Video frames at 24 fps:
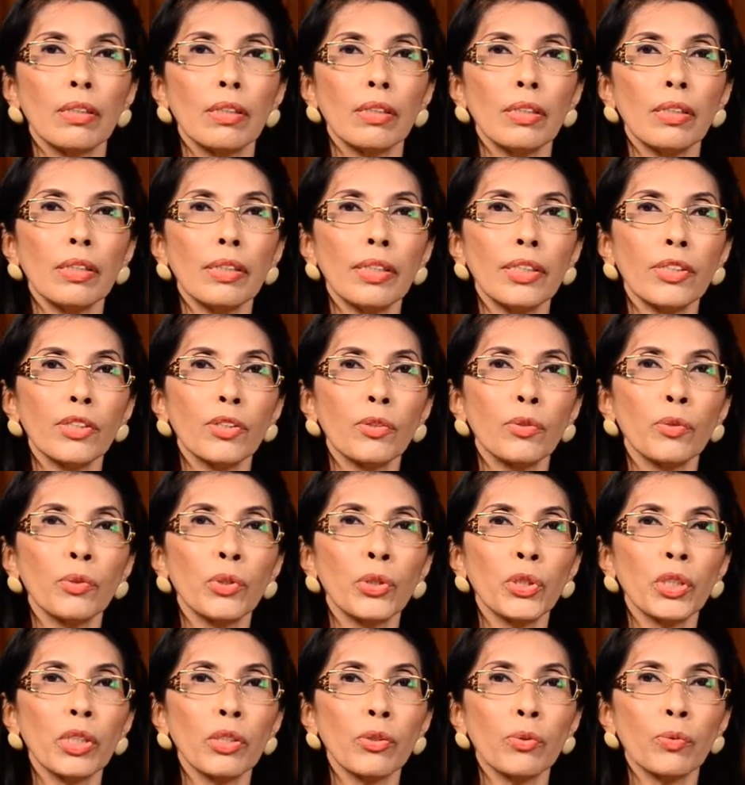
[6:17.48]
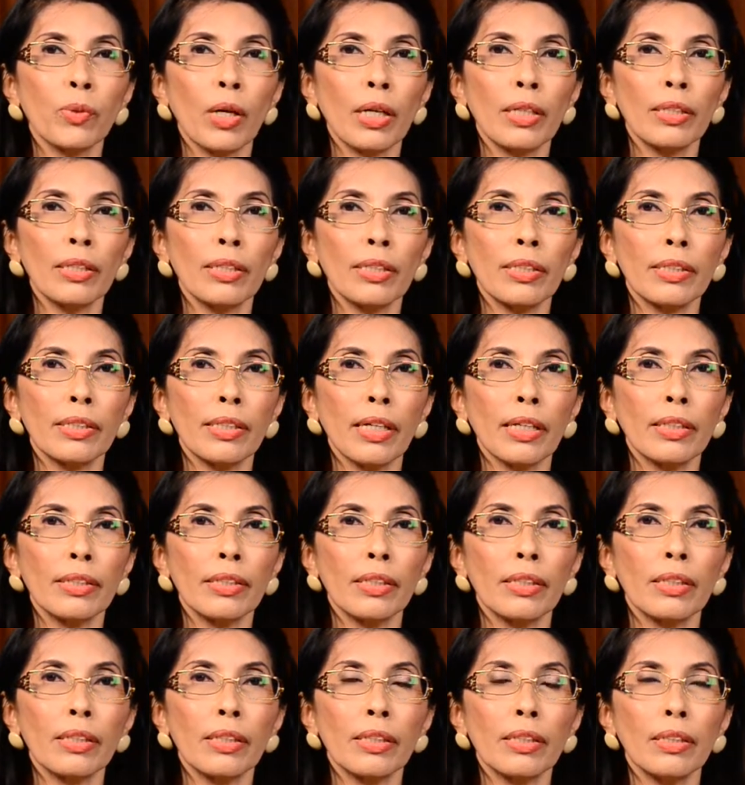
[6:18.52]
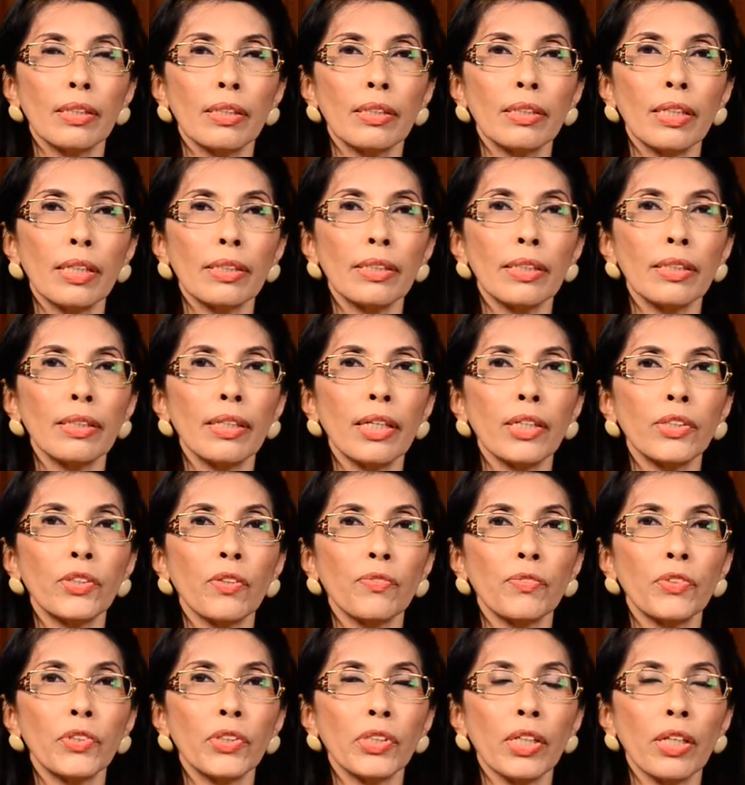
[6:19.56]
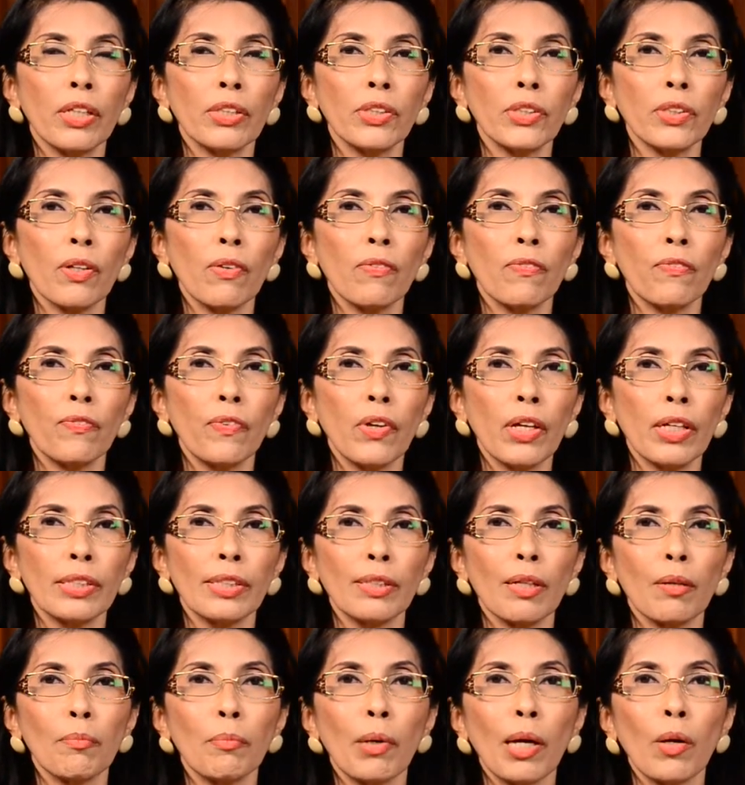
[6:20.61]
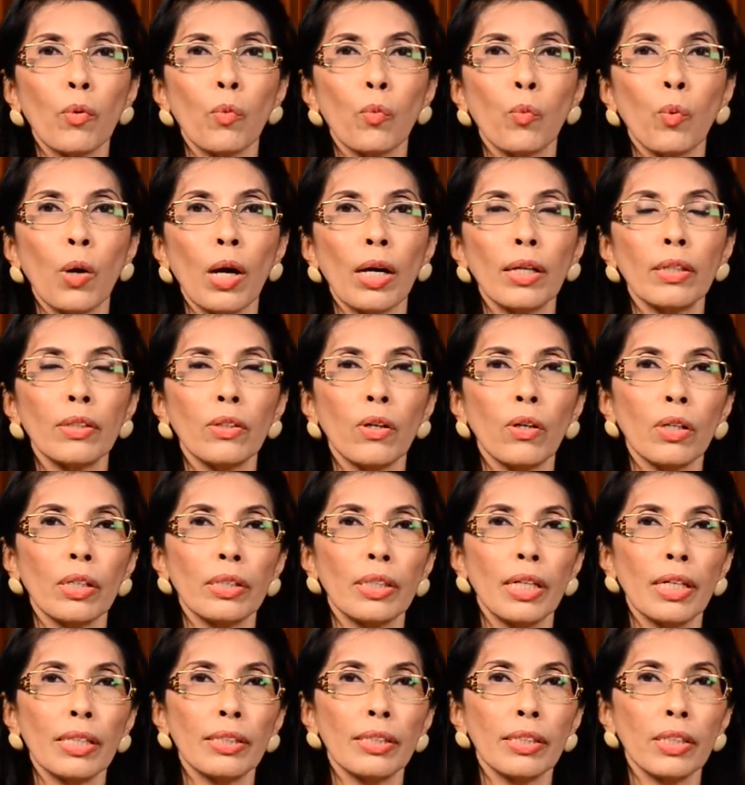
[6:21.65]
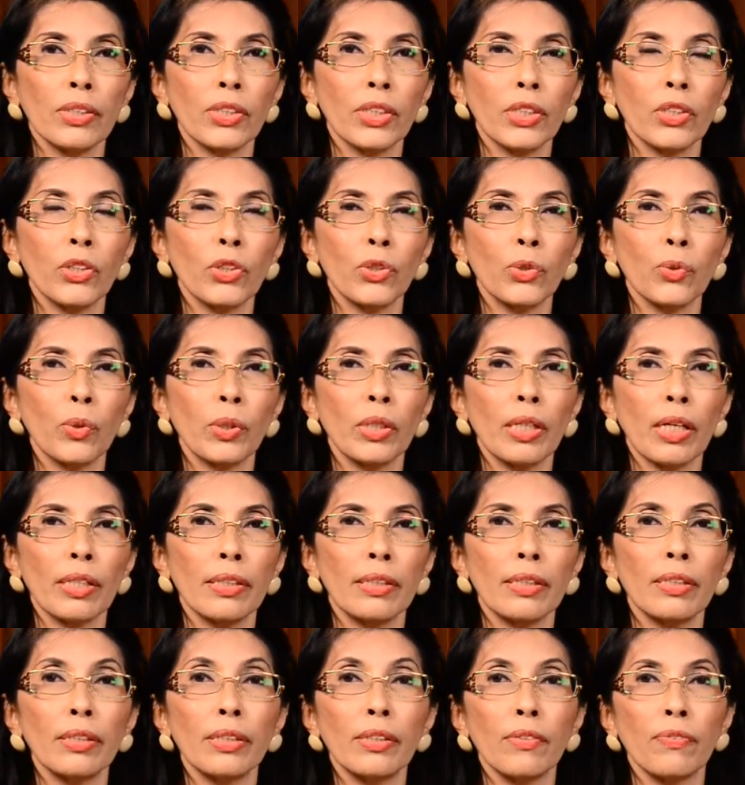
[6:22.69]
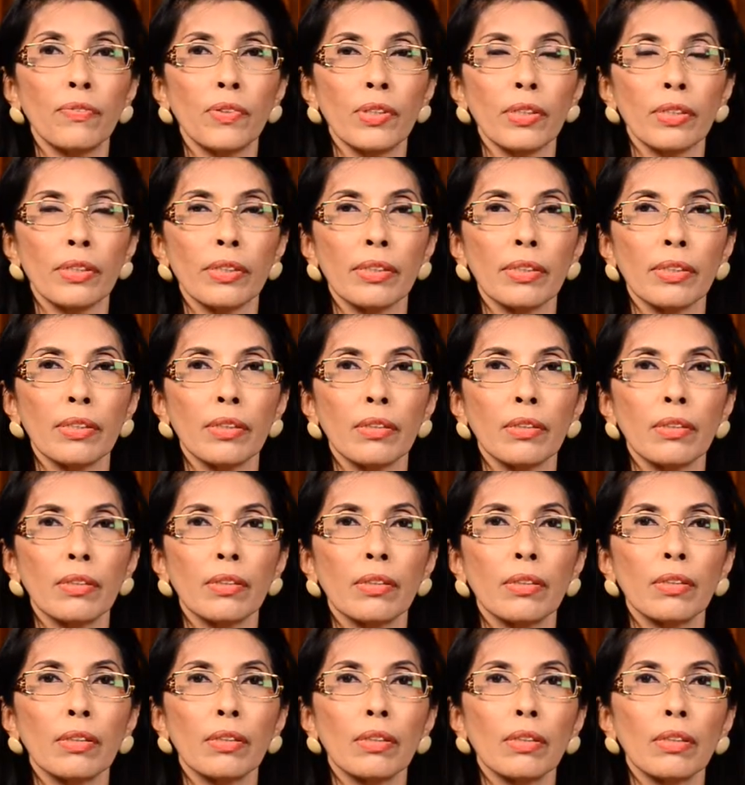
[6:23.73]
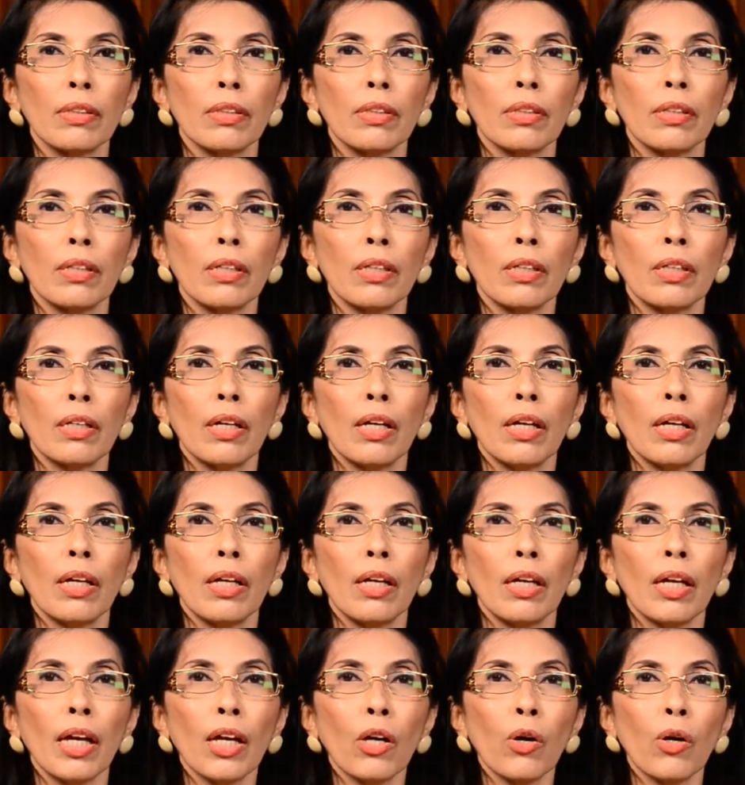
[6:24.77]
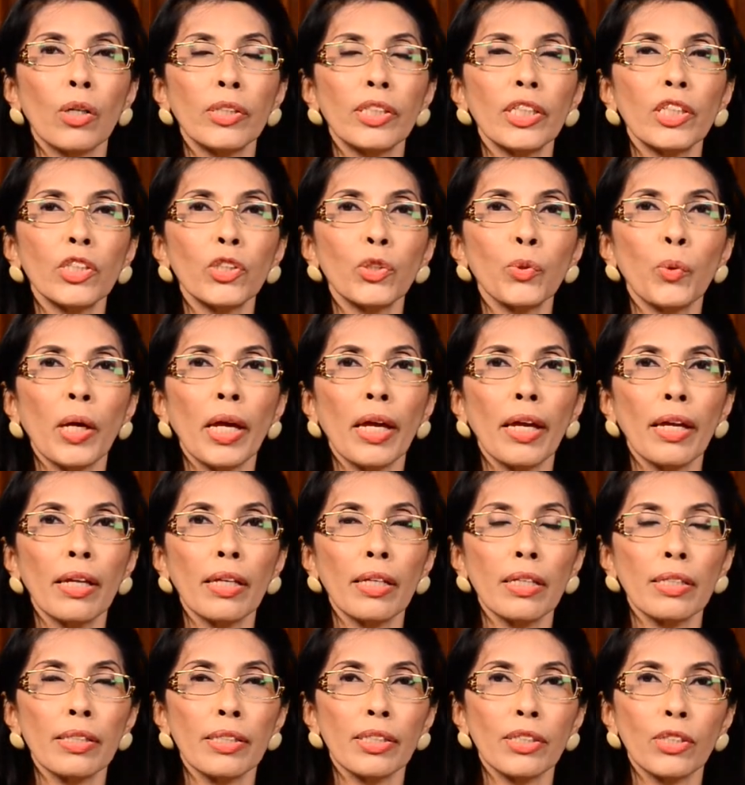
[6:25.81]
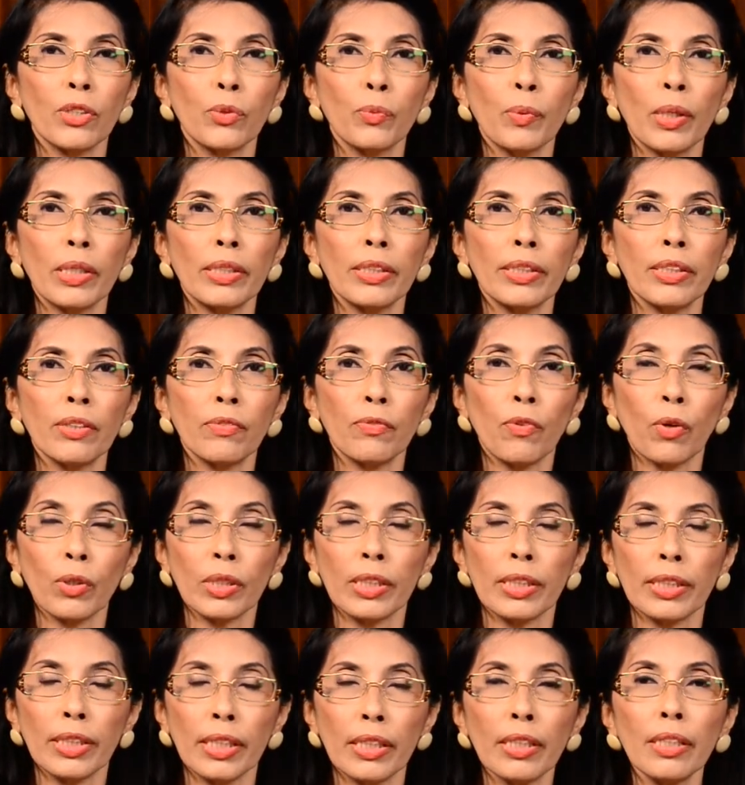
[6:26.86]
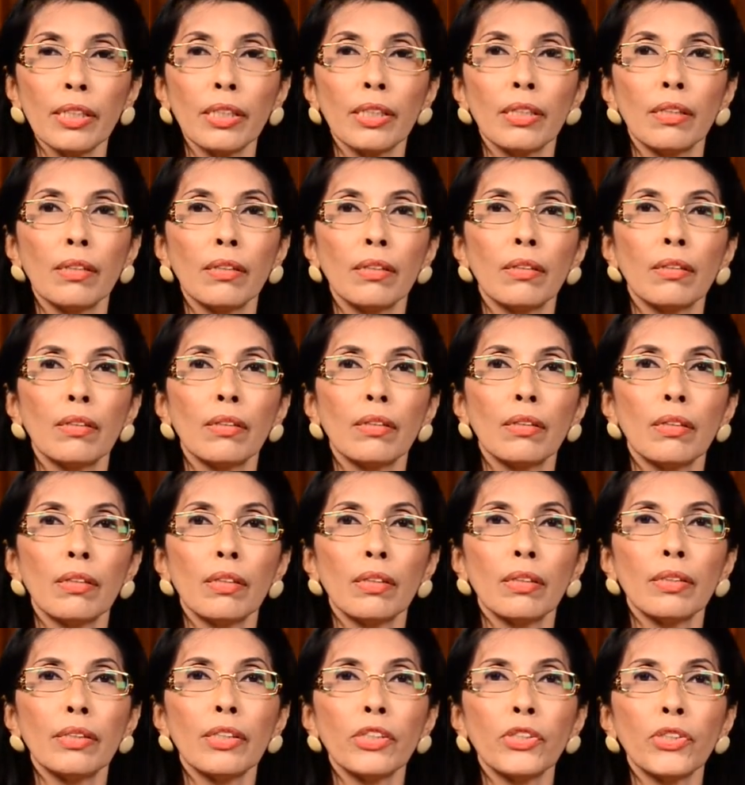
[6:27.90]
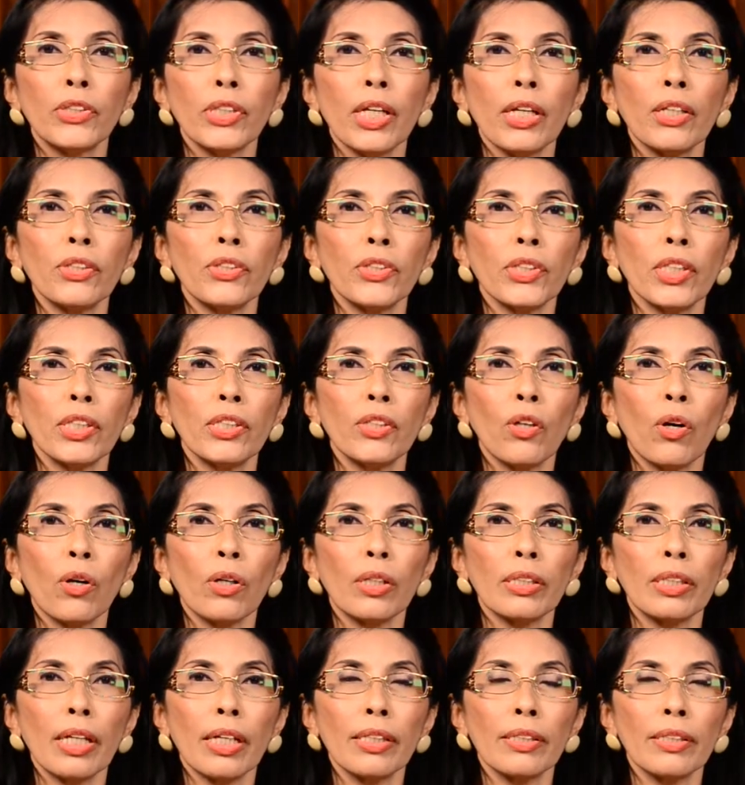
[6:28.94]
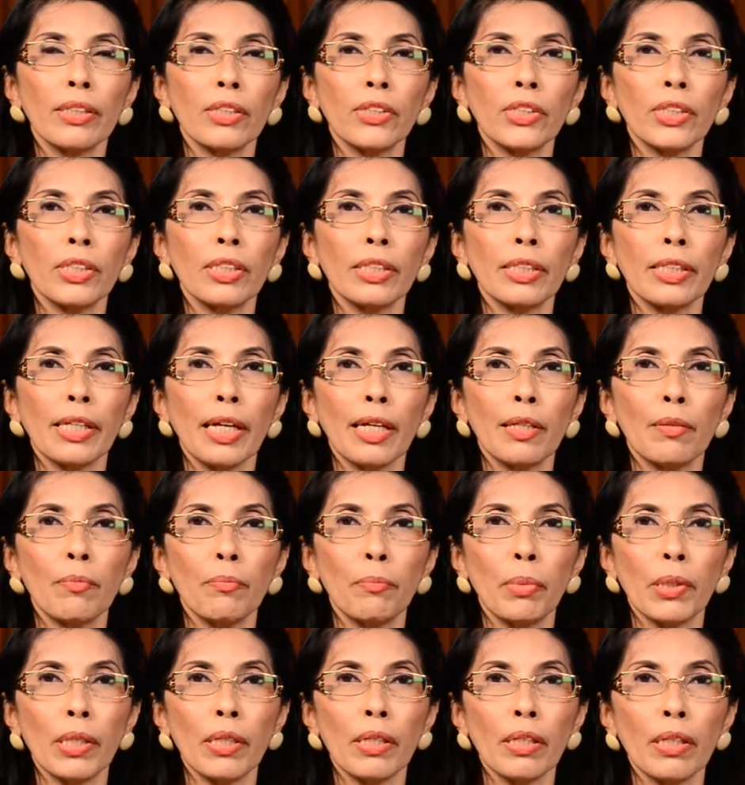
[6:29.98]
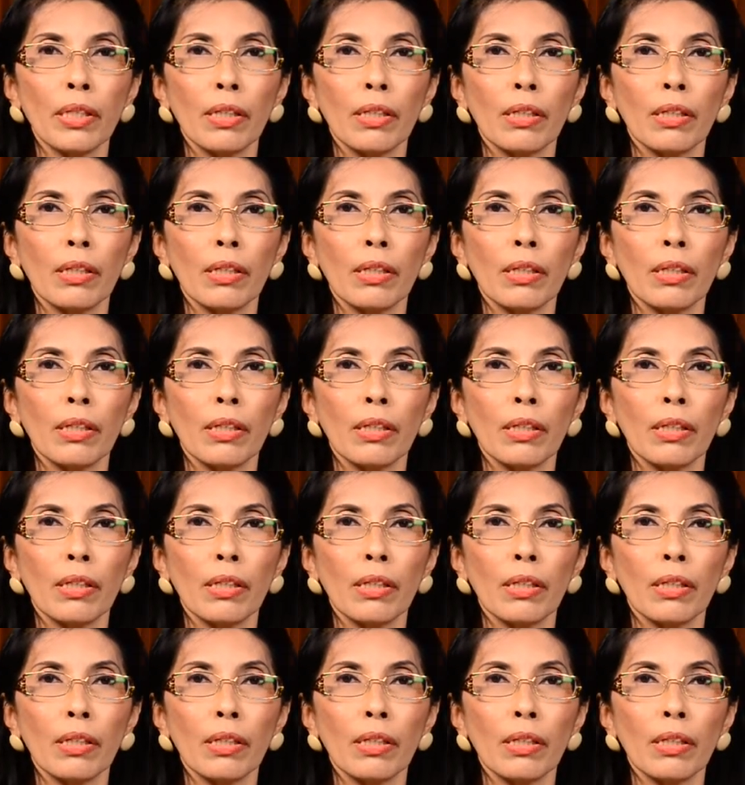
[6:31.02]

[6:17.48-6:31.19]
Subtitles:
It is crucial to understand that the nature of change faced by one organization to another differs. According to Hayes 2014, the change in organization can be